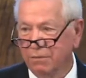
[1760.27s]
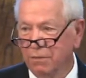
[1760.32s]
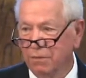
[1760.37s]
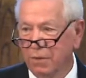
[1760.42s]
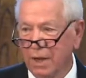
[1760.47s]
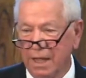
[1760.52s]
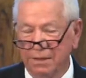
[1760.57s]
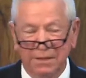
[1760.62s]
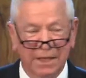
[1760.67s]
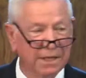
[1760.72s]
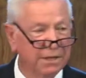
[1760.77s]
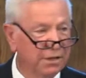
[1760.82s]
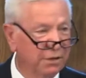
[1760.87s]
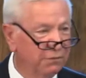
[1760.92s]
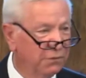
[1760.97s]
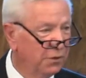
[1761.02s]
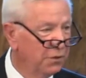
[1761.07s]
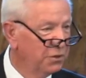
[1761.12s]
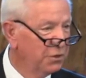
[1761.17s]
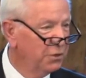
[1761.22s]
I think the
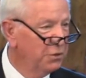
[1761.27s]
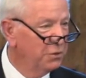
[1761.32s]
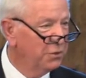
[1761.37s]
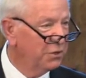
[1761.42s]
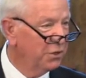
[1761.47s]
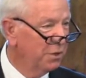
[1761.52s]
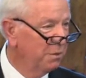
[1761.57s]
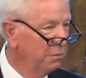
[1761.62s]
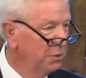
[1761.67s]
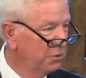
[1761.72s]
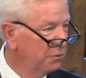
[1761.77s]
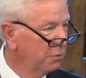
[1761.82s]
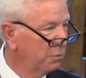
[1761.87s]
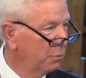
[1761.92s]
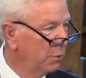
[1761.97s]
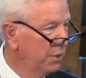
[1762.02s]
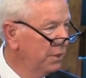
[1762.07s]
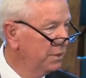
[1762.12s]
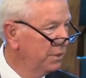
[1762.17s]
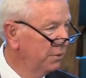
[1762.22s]
first two sermons were
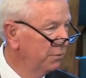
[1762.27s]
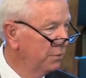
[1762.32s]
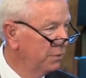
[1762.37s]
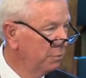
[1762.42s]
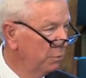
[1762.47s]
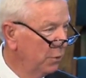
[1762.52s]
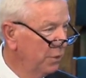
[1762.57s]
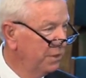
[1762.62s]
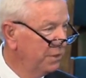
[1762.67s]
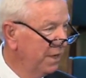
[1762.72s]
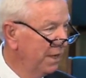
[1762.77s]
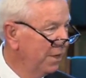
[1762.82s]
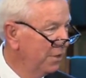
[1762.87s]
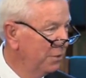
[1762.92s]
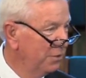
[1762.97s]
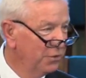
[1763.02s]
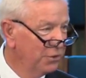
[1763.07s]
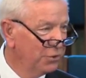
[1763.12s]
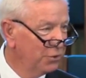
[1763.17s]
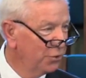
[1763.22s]
preached, was preached out
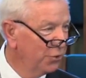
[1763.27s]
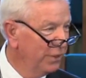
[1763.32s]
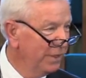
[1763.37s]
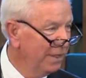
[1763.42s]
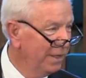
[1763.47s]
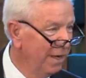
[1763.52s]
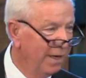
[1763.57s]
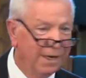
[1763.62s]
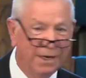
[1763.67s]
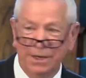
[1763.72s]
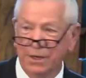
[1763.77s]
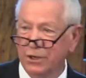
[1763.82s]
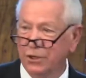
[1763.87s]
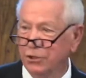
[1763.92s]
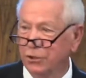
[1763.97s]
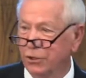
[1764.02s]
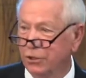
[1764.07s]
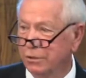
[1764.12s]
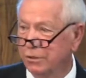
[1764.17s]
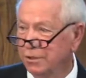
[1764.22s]
on the street, not in the
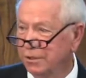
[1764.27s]
church.